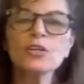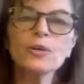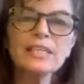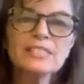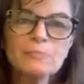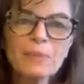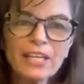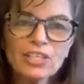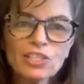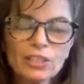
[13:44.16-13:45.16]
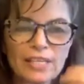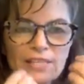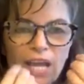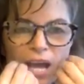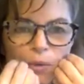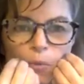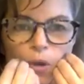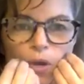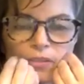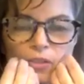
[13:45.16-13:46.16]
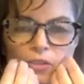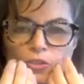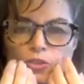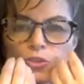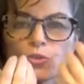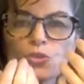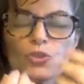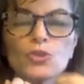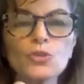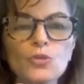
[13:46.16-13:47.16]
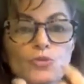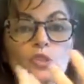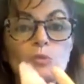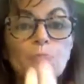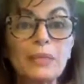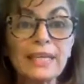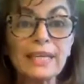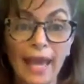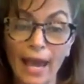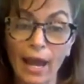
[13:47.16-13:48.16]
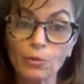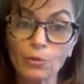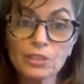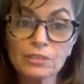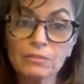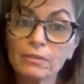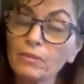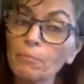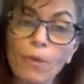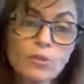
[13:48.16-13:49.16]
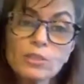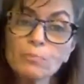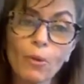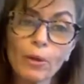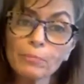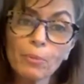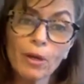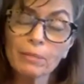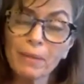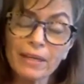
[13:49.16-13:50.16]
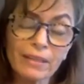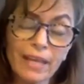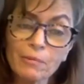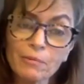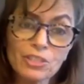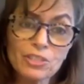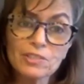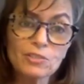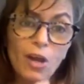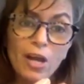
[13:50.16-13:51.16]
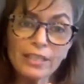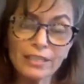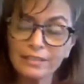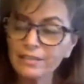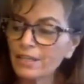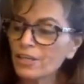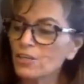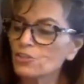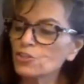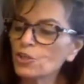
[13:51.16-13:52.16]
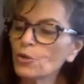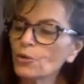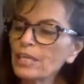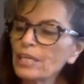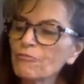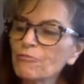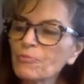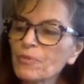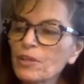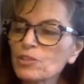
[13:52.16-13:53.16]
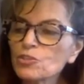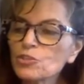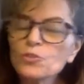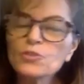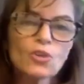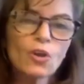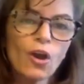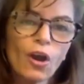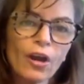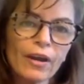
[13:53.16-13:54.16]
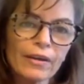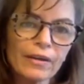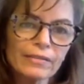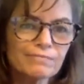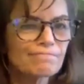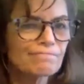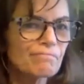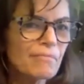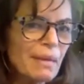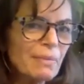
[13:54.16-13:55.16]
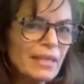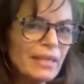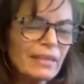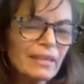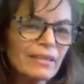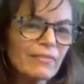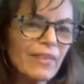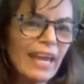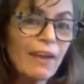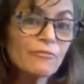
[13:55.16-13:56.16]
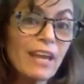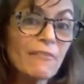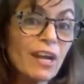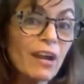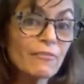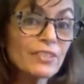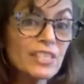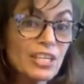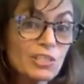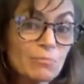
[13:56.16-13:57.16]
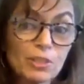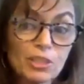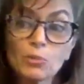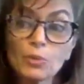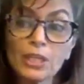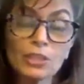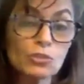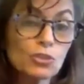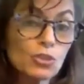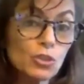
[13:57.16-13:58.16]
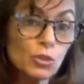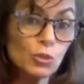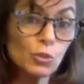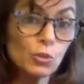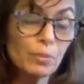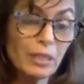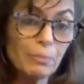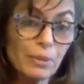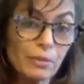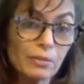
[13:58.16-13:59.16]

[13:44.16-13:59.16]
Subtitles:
in Spanish class, I want students to speak out. The most important part about a language is talking. So if students are, maybe they have to have a conversation between two people.